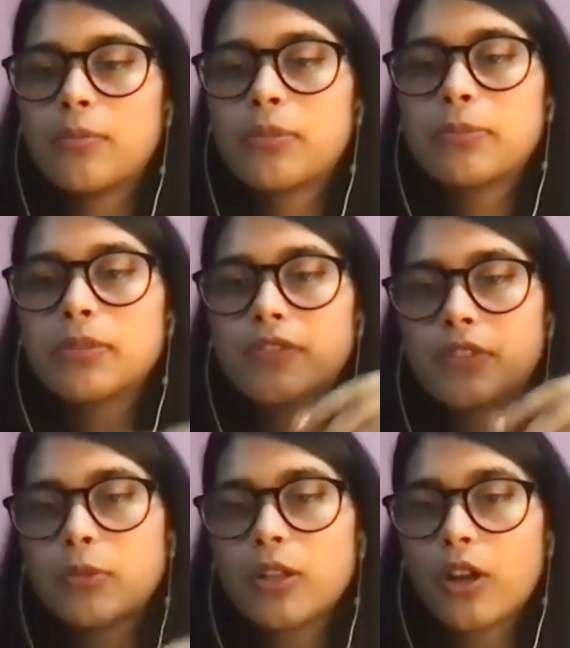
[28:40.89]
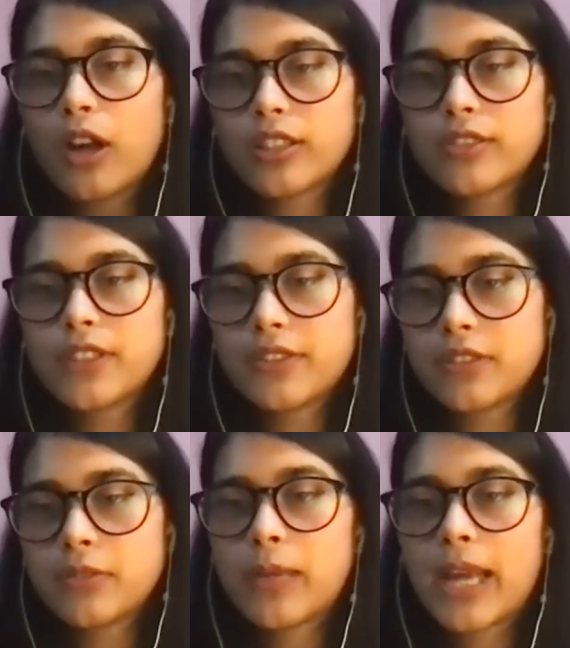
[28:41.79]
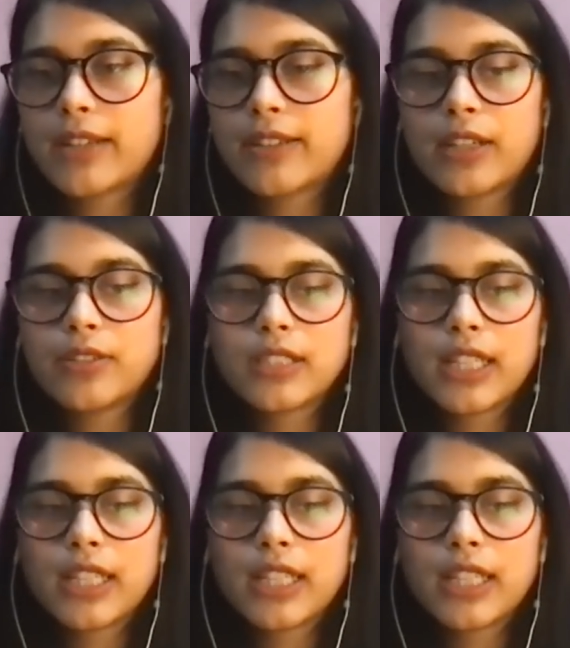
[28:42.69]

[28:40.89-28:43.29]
people from a lot of different backgrounds.